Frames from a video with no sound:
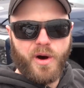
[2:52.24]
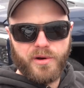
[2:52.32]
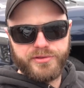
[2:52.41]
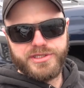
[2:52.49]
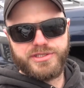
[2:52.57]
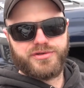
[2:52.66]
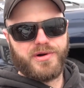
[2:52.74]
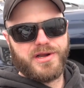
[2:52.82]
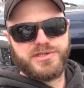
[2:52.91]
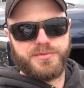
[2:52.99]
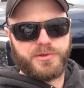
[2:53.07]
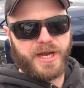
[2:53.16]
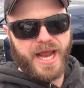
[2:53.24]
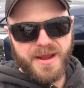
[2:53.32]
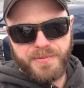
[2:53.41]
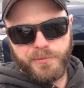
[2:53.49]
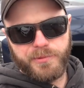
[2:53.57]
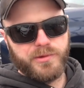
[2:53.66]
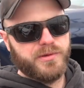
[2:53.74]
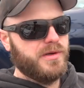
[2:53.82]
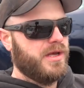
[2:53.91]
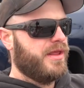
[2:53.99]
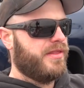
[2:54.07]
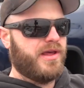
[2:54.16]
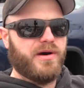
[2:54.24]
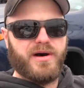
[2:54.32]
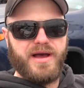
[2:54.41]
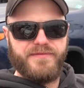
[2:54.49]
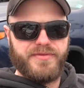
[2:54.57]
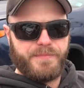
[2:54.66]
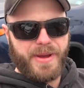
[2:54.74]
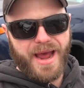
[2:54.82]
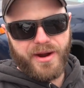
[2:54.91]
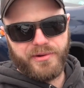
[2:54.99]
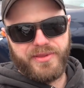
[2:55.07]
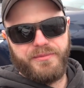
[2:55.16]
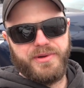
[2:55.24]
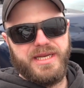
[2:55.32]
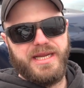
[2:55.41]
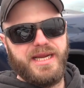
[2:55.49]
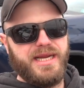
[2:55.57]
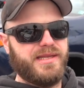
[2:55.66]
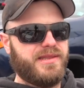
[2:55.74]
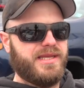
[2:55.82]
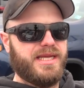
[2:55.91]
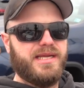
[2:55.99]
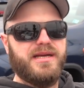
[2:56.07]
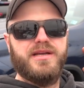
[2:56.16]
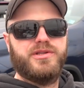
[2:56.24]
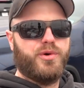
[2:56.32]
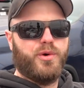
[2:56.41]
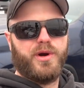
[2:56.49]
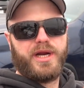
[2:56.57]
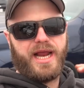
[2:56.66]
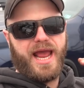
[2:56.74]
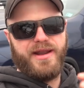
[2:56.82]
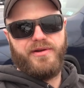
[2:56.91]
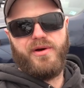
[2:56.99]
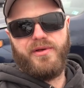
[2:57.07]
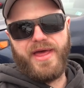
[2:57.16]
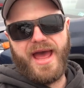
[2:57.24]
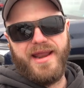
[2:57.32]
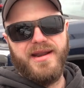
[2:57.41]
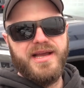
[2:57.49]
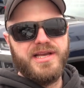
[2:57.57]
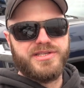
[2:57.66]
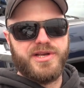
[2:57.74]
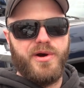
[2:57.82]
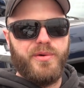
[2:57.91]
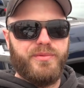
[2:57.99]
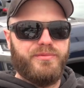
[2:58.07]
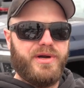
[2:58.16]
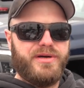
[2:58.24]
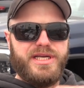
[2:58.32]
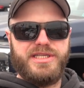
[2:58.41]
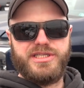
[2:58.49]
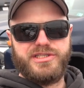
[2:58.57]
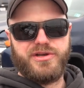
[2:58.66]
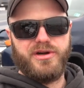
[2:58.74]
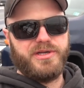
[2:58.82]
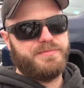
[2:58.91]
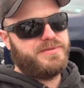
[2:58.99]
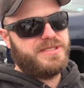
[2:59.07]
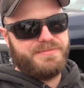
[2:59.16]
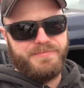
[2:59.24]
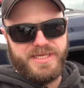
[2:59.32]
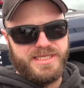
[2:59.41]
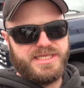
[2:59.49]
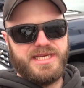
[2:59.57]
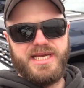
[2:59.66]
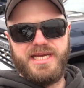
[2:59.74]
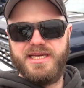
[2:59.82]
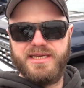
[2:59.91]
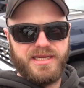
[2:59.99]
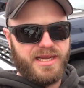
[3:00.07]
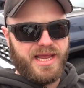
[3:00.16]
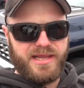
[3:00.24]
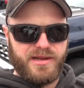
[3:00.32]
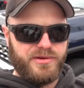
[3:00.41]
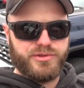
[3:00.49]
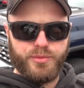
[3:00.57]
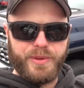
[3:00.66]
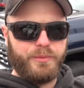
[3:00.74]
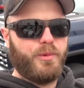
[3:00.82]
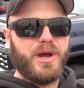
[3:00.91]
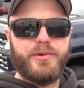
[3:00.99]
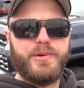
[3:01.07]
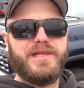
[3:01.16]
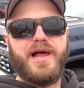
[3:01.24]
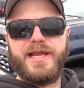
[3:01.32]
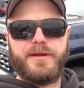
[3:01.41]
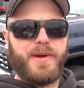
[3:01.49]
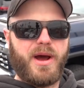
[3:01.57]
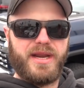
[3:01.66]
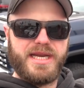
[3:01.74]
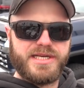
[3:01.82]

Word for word: all these trucks are capable. They all have the power that we need, the torque and all that. So really it's just going to be see, you know, what do we like about